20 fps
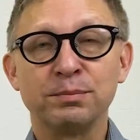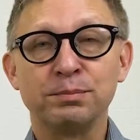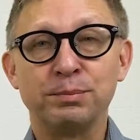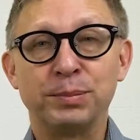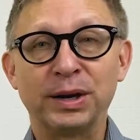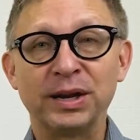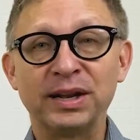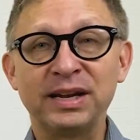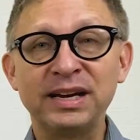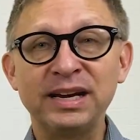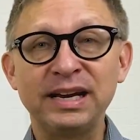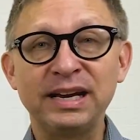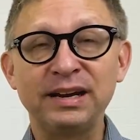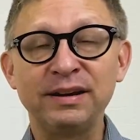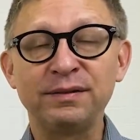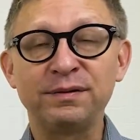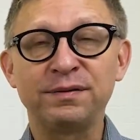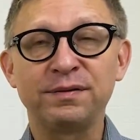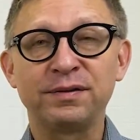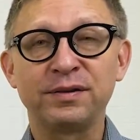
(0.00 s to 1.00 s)

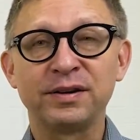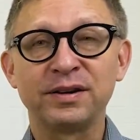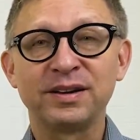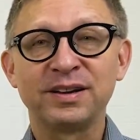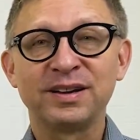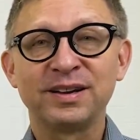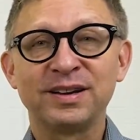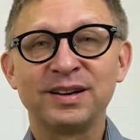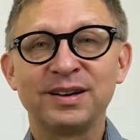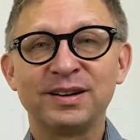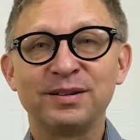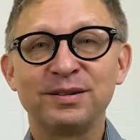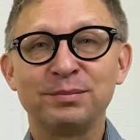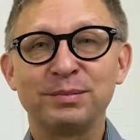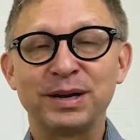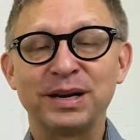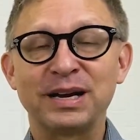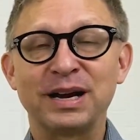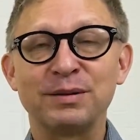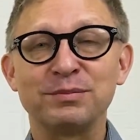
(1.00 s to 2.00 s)
Belief
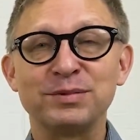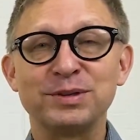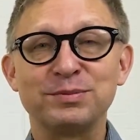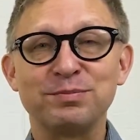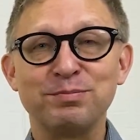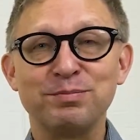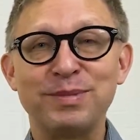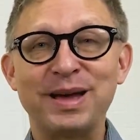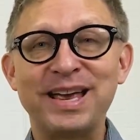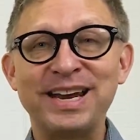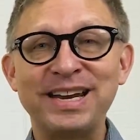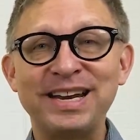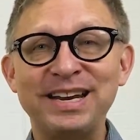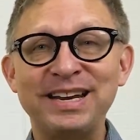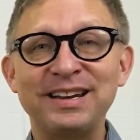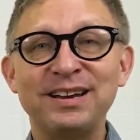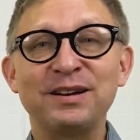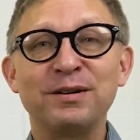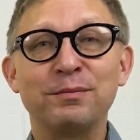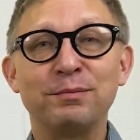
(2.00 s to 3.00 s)
becomes
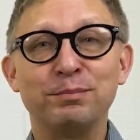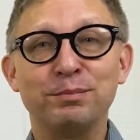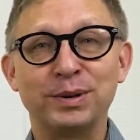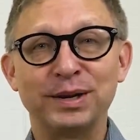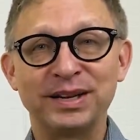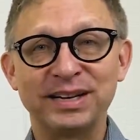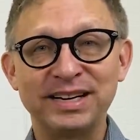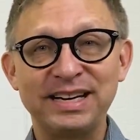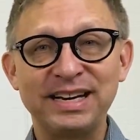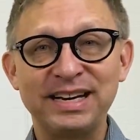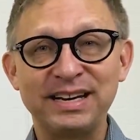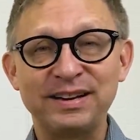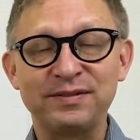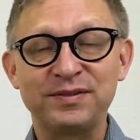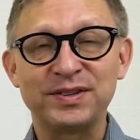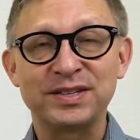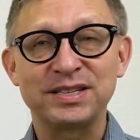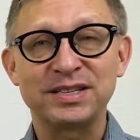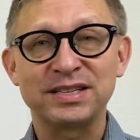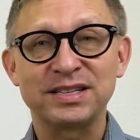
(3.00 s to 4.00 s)
many
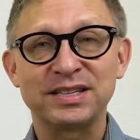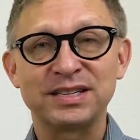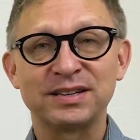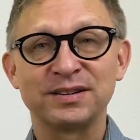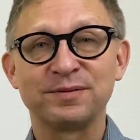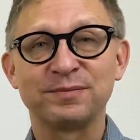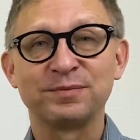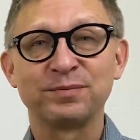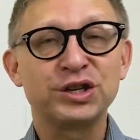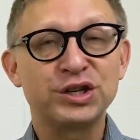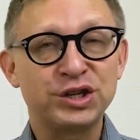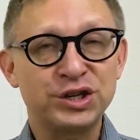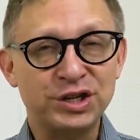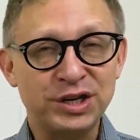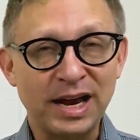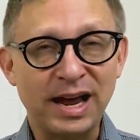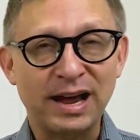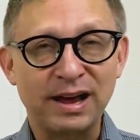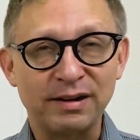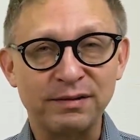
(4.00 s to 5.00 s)
beliefs.
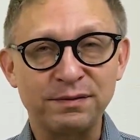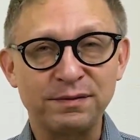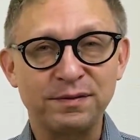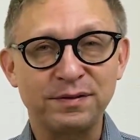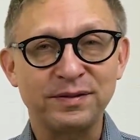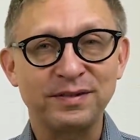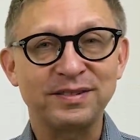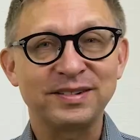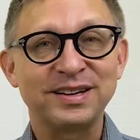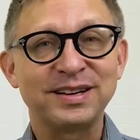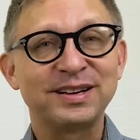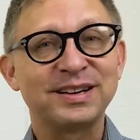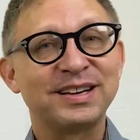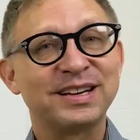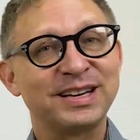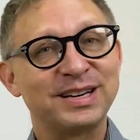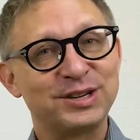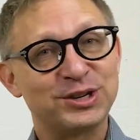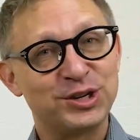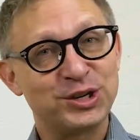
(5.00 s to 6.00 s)
Chef
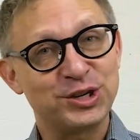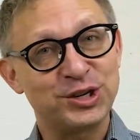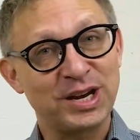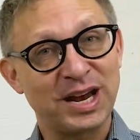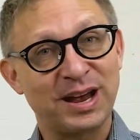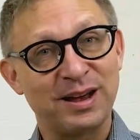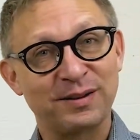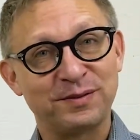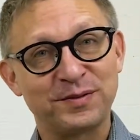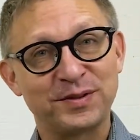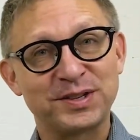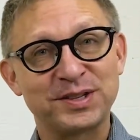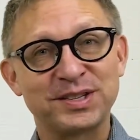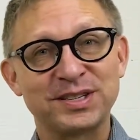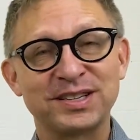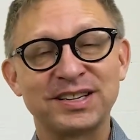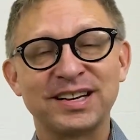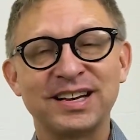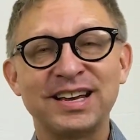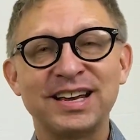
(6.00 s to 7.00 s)
is
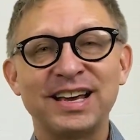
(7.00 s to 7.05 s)
chefs.